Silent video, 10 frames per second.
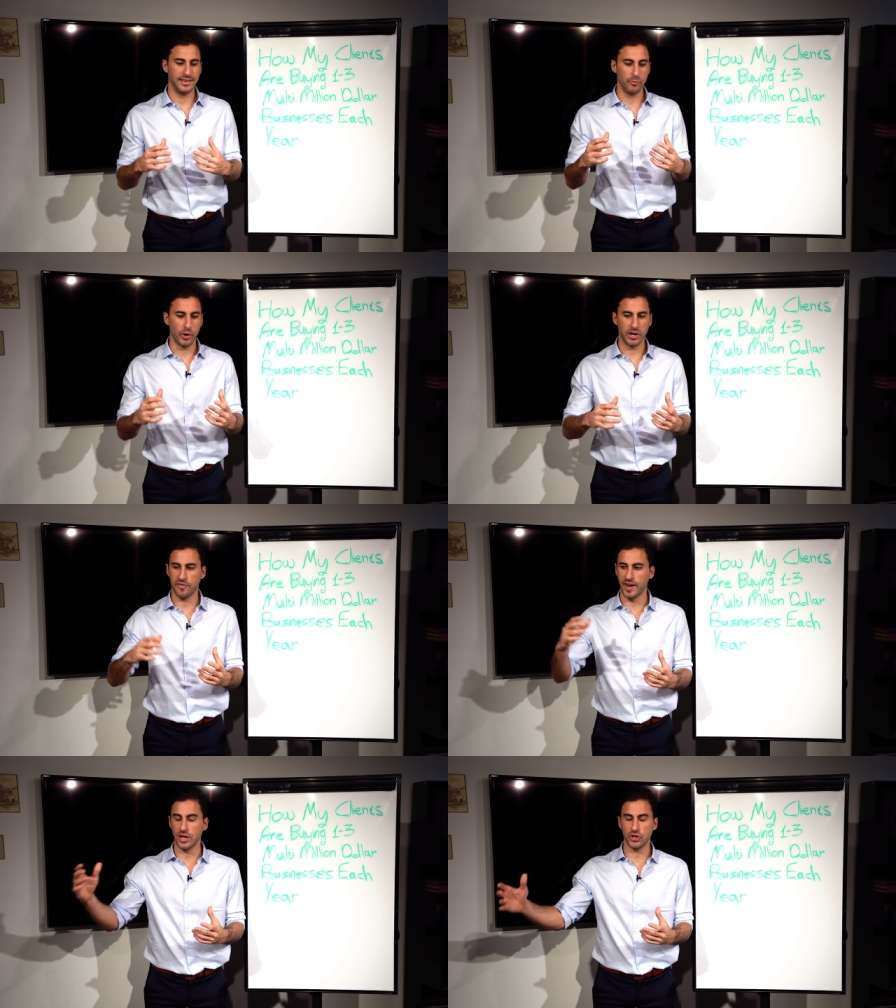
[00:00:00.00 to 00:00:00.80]
When
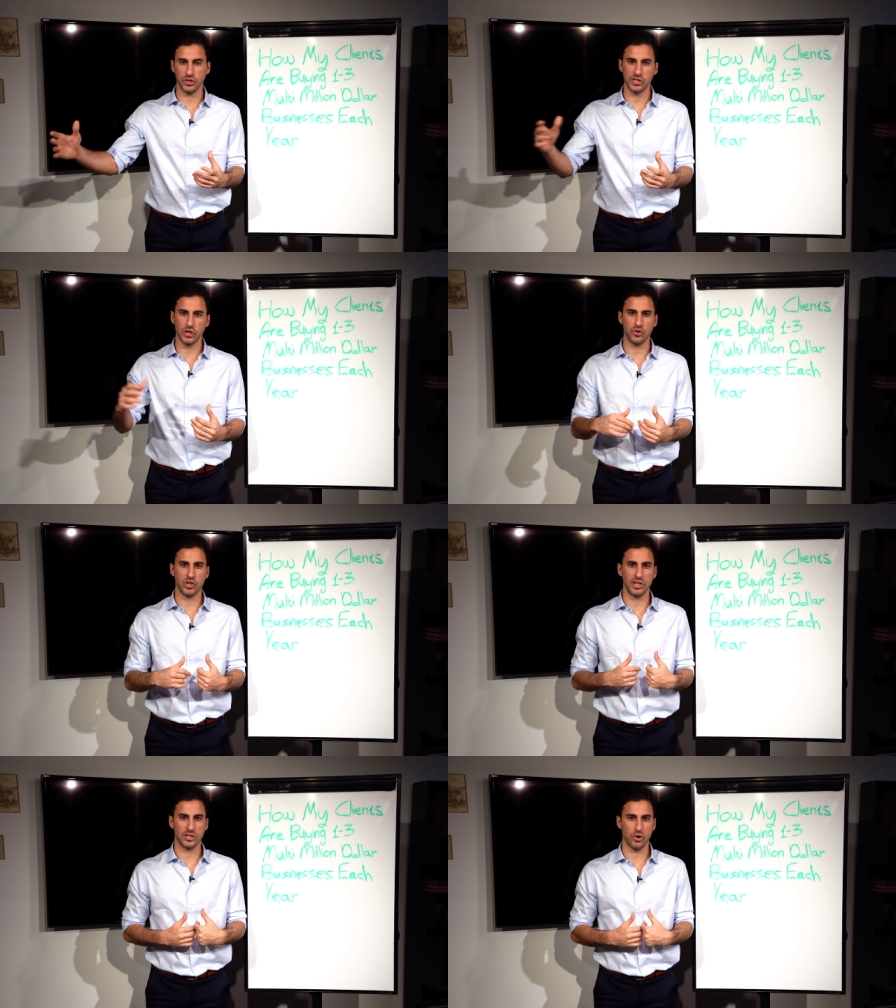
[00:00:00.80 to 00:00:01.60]
financial
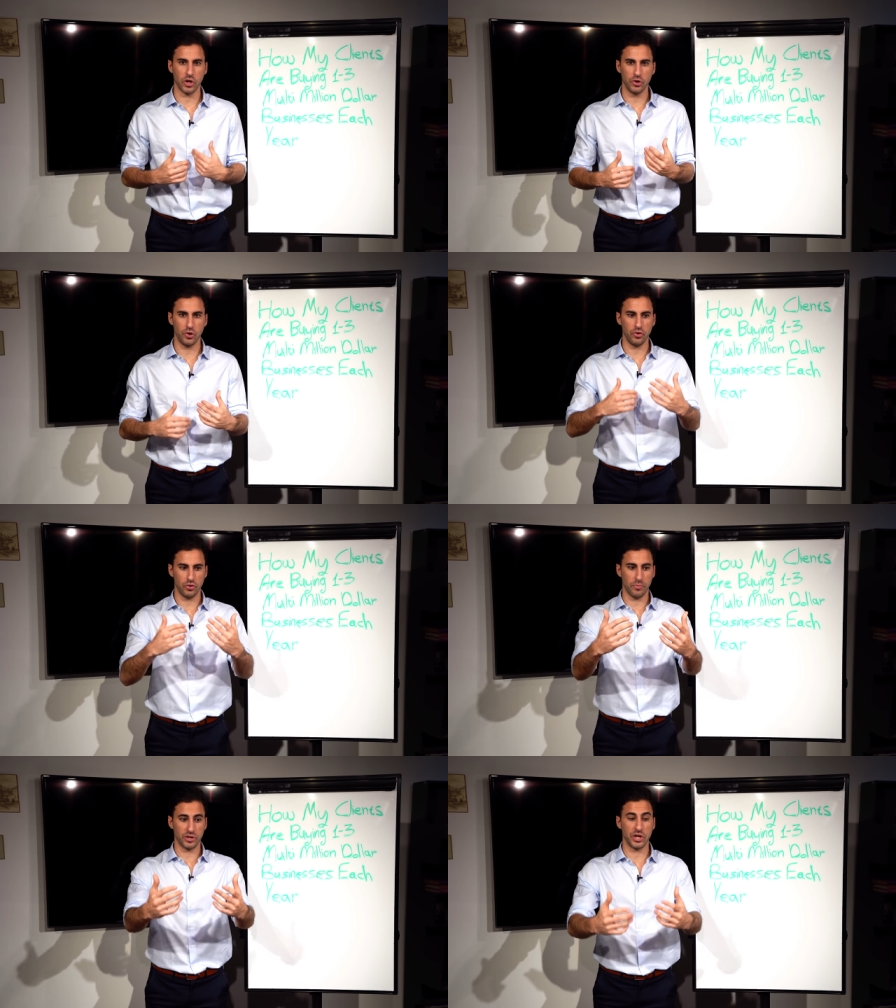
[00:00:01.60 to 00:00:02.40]
institution is talking to you
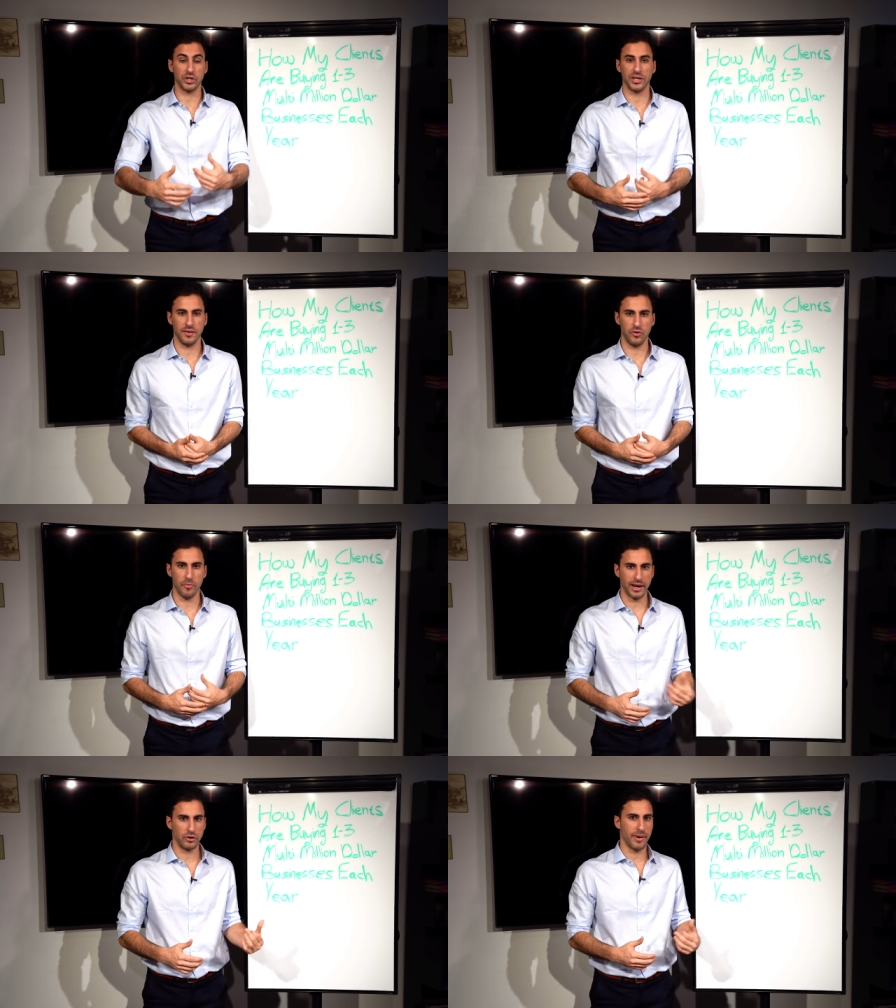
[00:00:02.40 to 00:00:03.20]
to potentially give you
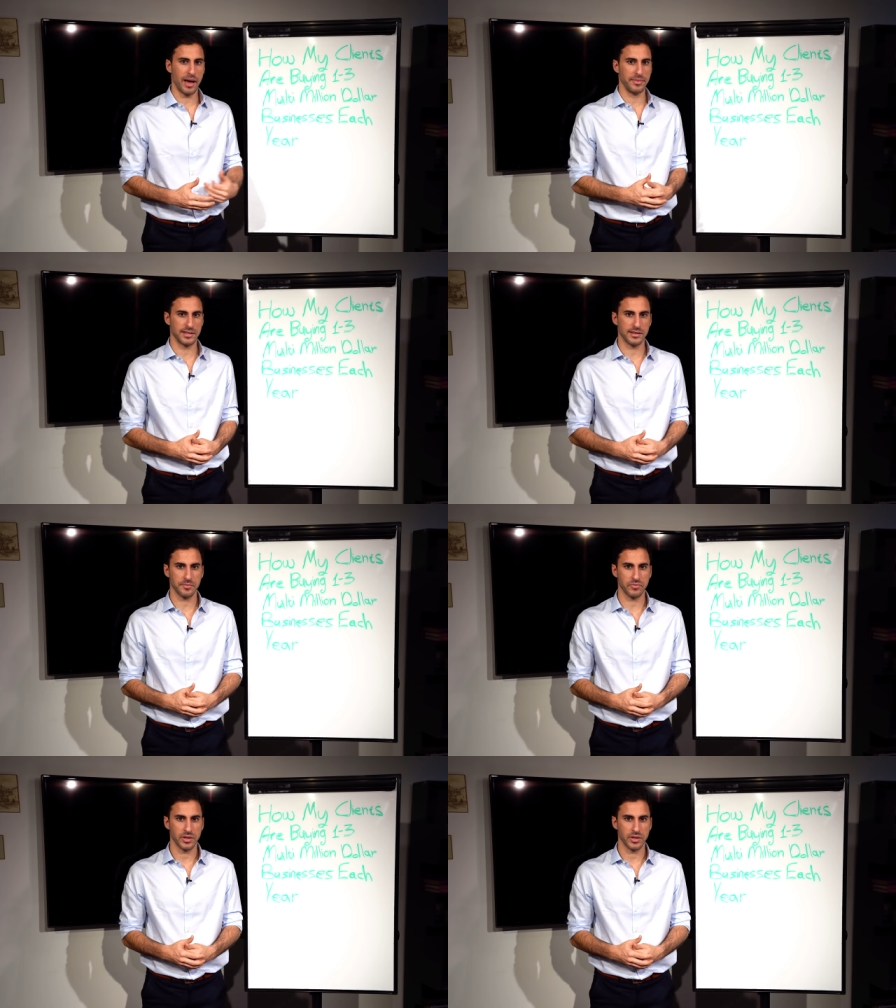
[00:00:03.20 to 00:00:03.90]
money to buy a business,